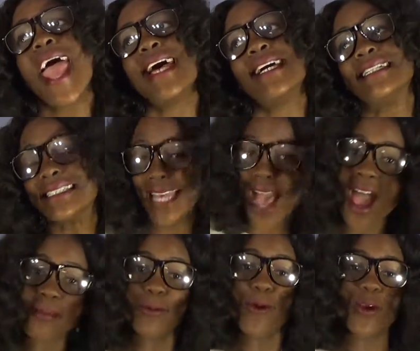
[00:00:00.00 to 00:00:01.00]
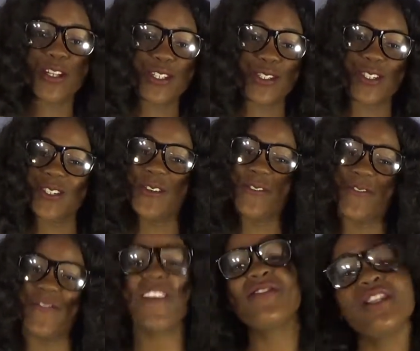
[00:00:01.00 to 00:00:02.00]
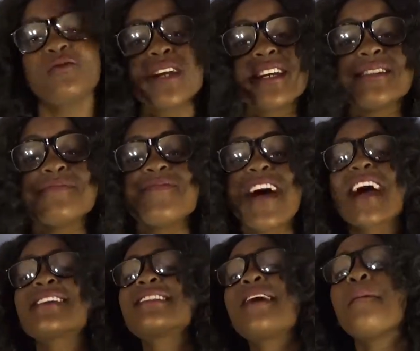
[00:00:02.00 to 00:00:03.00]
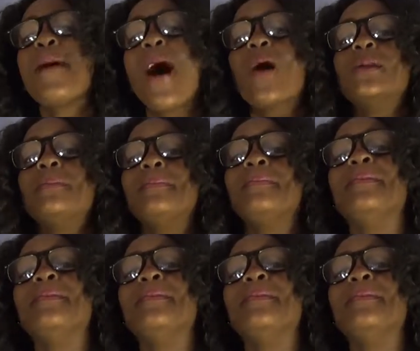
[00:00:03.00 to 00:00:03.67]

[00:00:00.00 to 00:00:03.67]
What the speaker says: and I'm going to do 50 random facts about